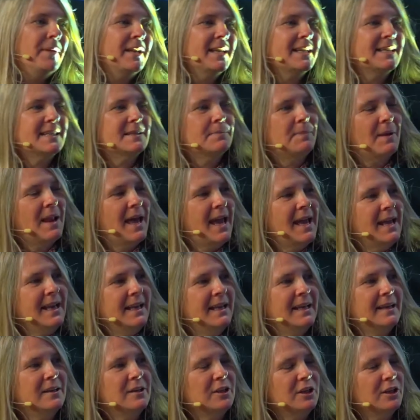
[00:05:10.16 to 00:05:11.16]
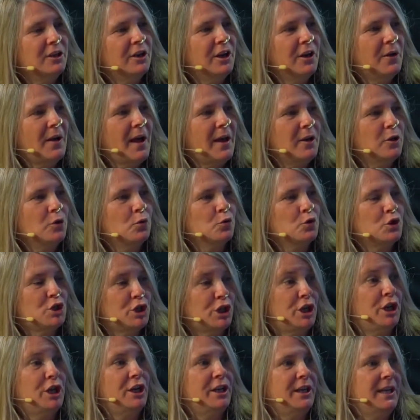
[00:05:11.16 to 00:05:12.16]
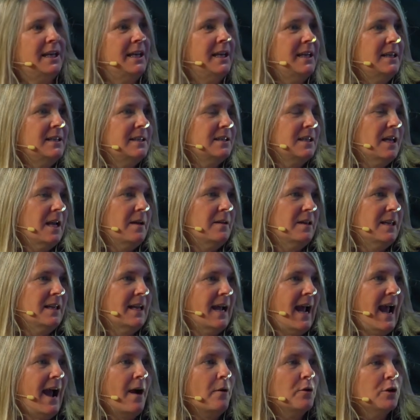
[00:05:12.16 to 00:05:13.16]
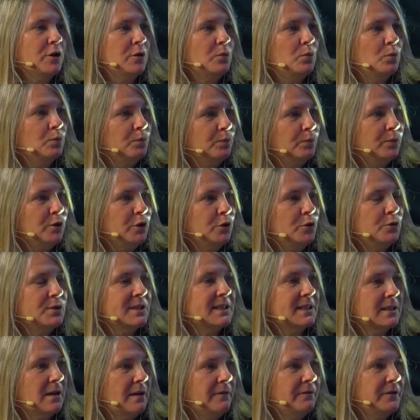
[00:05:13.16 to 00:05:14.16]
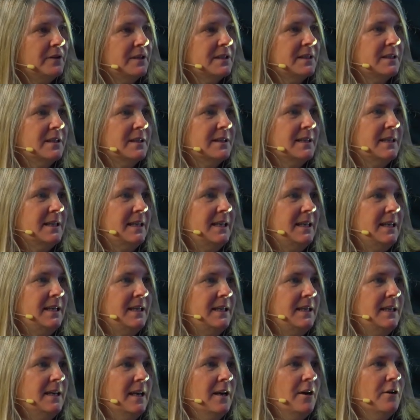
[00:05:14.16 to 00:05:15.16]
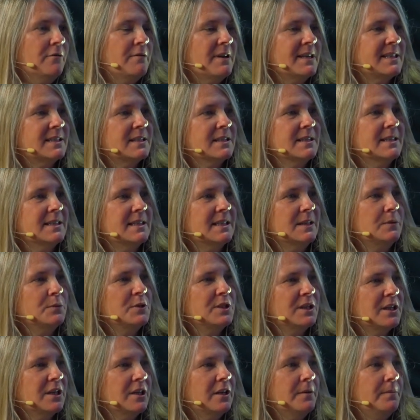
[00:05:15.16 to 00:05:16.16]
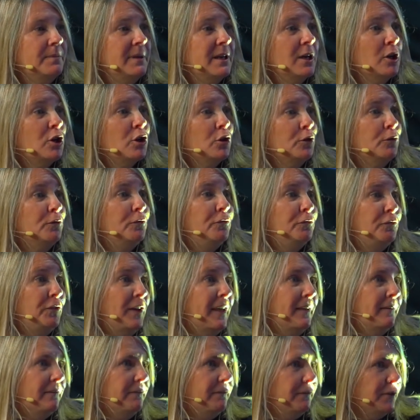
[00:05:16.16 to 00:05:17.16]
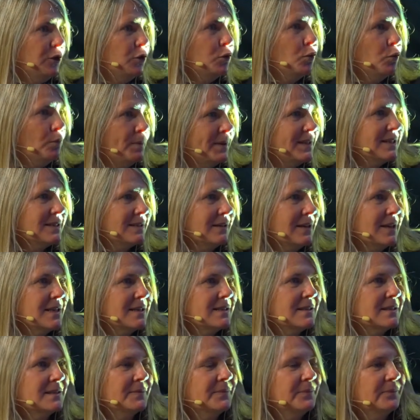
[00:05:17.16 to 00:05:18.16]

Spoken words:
But explain, you know, your journey, how you discovered that e-residency was going to be a good fit for your business.